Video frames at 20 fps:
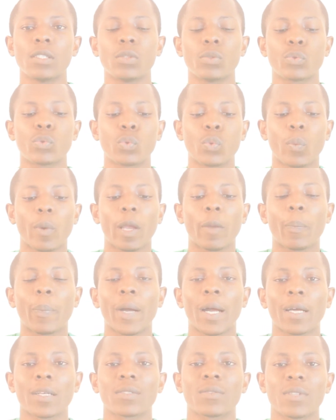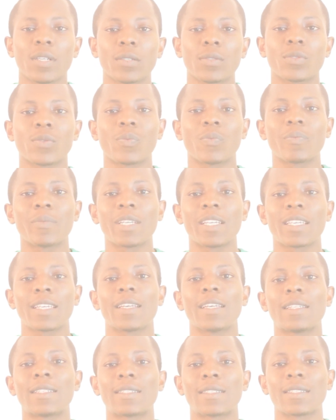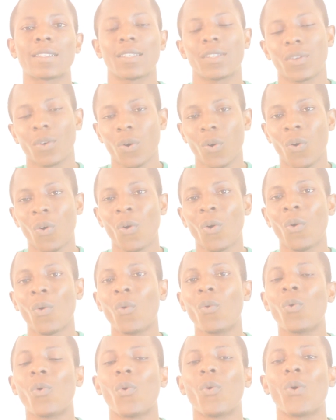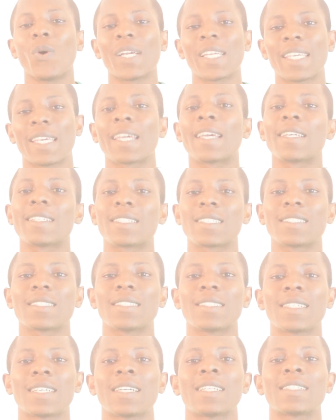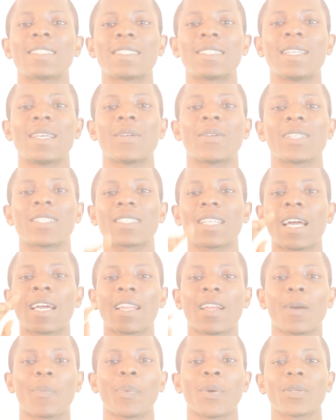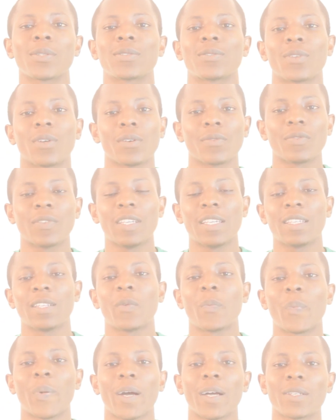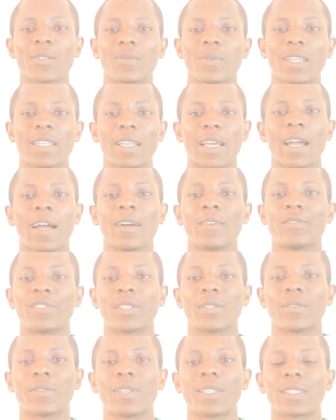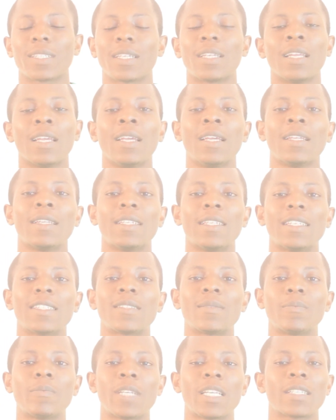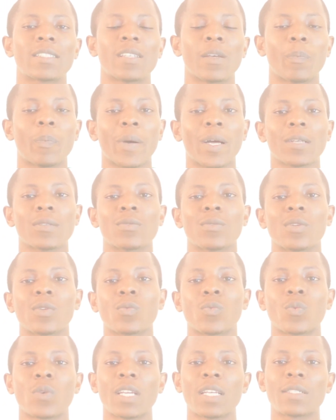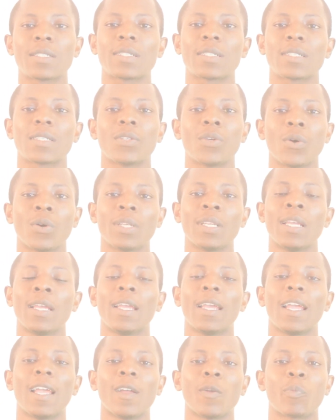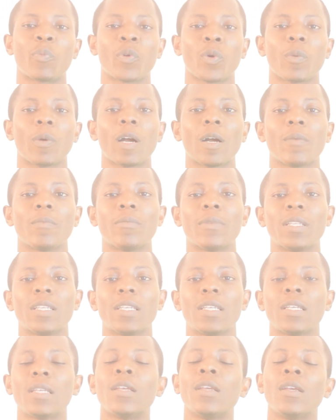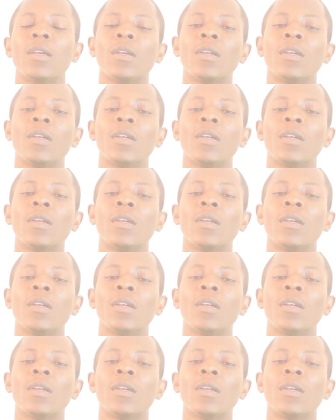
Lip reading: into my password to make it secure. Who will guess that there is an apostrophe in the password I have generated? This makes the password very secure and probably